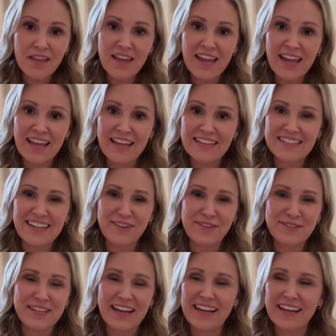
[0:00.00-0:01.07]
And I
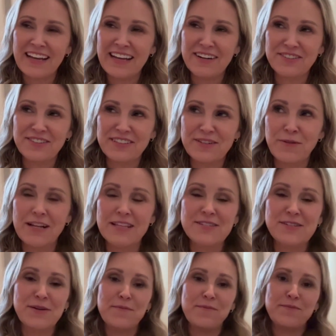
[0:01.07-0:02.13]
was like, I don't really want to
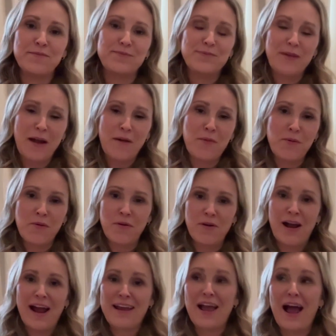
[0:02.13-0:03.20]
do it. I remember
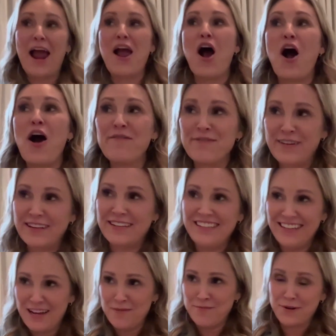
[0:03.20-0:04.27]
I often
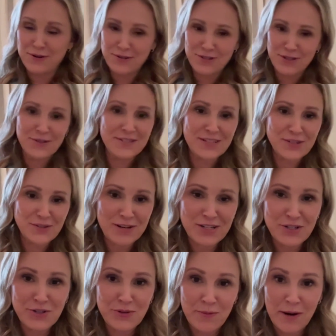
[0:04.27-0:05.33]
approach those
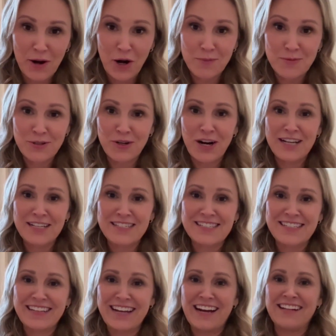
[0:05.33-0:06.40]
situations with my arms crossed
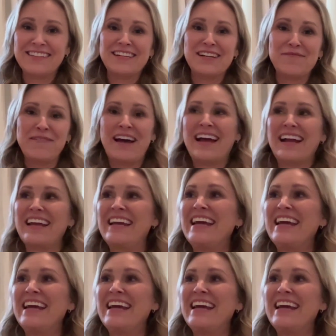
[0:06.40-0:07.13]
and kind of leaning back.